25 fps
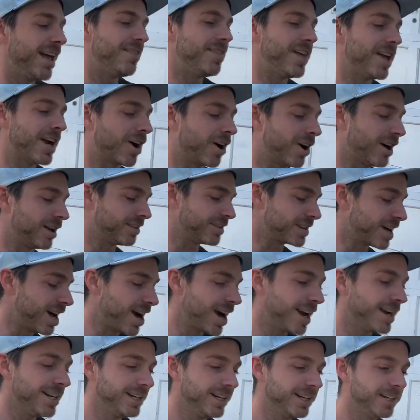They are a
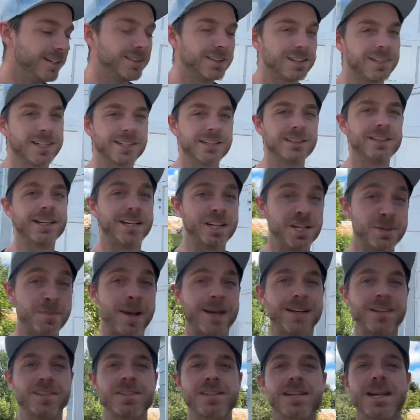tiny little
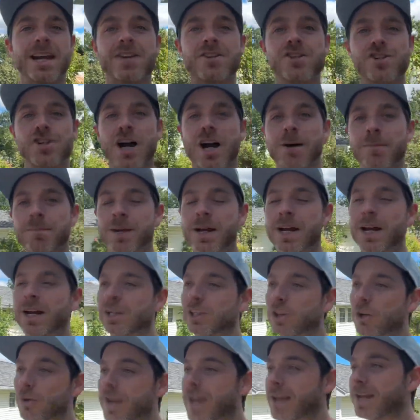independent skate shop
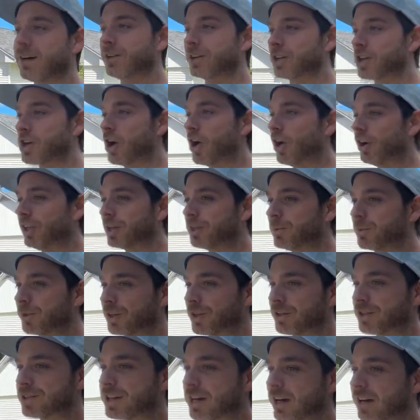located in Collingwood,
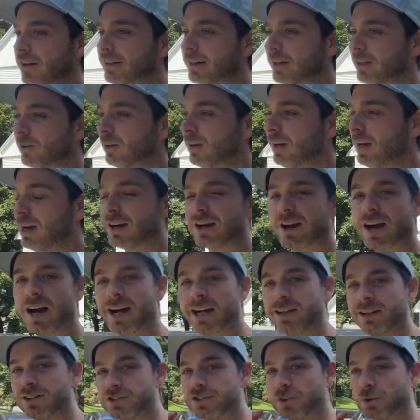Ontario.
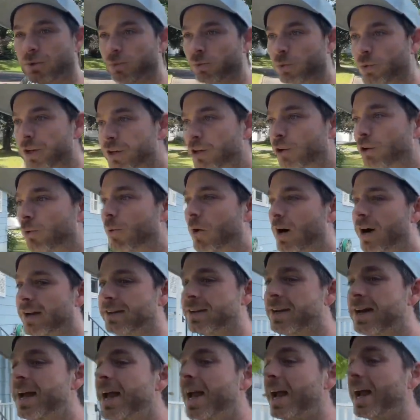Kyle is a real
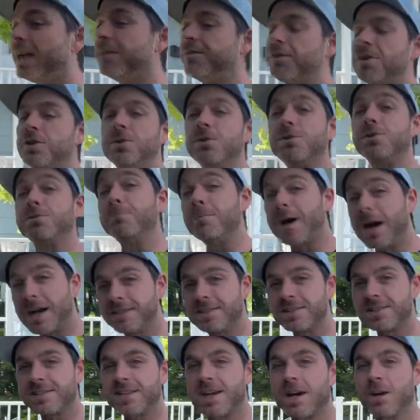one, and if you use my
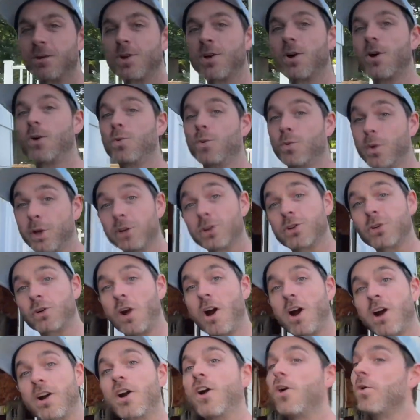discount code
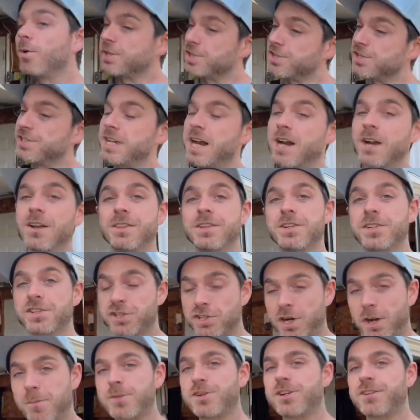WillCrocco, which is down in the
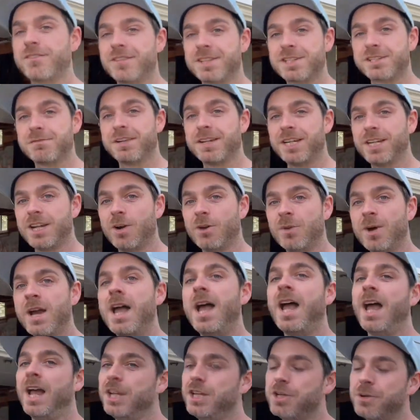description of this video,
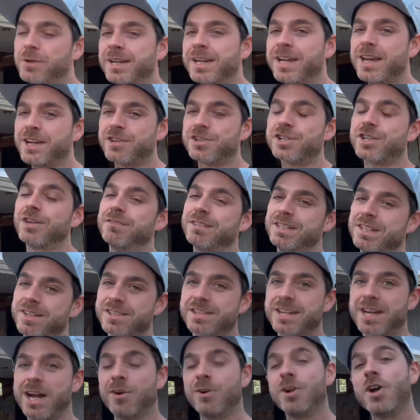you can get yourself a
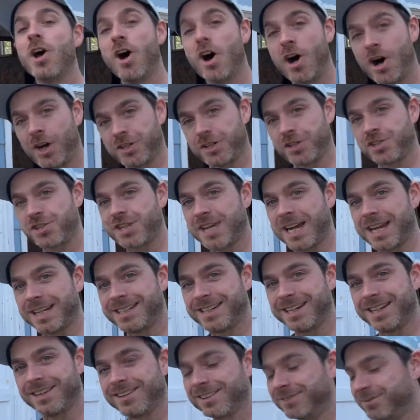discount on your skate
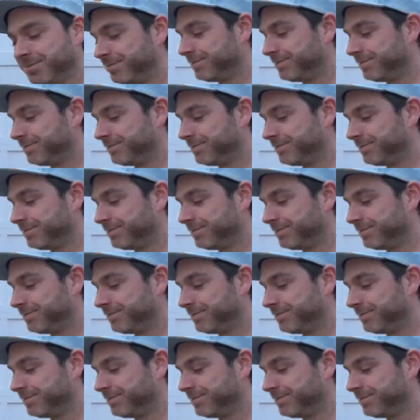gear.